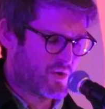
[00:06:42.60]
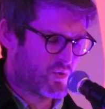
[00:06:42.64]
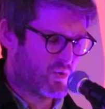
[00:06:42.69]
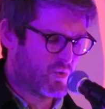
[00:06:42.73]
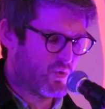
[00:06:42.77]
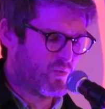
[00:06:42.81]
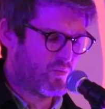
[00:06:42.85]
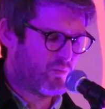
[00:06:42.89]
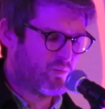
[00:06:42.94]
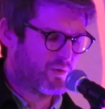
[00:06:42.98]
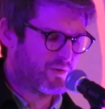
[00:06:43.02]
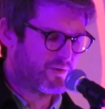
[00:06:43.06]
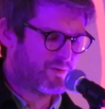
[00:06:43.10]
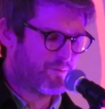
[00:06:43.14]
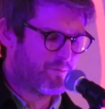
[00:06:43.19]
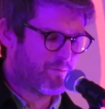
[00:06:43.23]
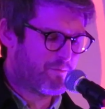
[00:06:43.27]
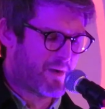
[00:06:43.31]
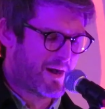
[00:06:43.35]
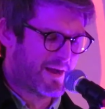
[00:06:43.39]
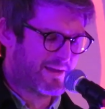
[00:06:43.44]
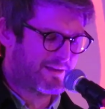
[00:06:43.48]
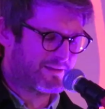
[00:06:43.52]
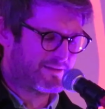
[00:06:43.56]
Who
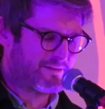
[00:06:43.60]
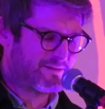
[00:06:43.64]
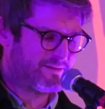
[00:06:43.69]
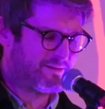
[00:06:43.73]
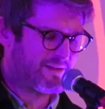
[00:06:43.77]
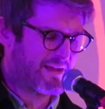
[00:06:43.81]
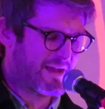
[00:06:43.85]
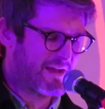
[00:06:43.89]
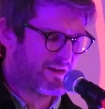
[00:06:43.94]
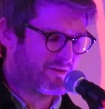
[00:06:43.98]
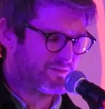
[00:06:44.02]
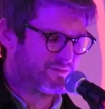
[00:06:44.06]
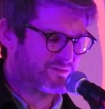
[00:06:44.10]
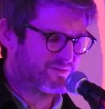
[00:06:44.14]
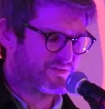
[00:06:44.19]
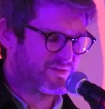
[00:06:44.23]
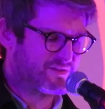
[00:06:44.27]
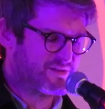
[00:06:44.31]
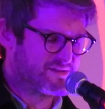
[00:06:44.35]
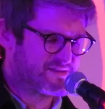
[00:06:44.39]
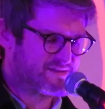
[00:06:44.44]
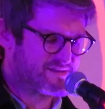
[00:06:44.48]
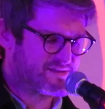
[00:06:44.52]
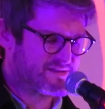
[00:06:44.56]
wouldn't bite down
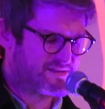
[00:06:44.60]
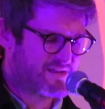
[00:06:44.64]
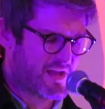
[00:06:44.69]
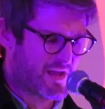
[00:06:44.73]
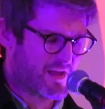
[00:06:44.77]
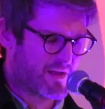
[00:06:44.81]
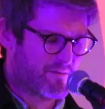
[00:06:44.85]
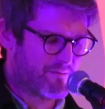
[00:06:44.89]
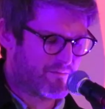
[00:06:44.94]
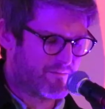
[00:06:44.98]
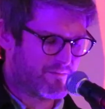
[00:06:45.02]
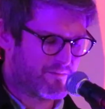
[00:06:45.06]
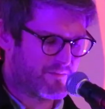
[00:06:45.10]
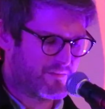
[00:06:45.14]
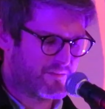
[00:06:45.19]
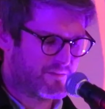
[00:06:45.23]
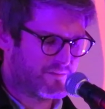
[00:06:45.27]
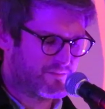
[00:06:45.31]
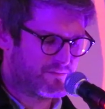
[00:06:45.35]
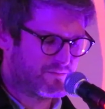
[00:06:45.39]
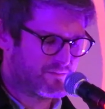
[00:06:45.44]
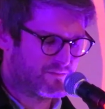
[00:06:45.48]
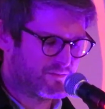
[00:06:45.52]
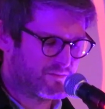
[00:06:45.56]
to the
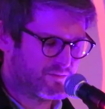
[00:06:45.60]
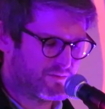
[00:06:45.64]
stem?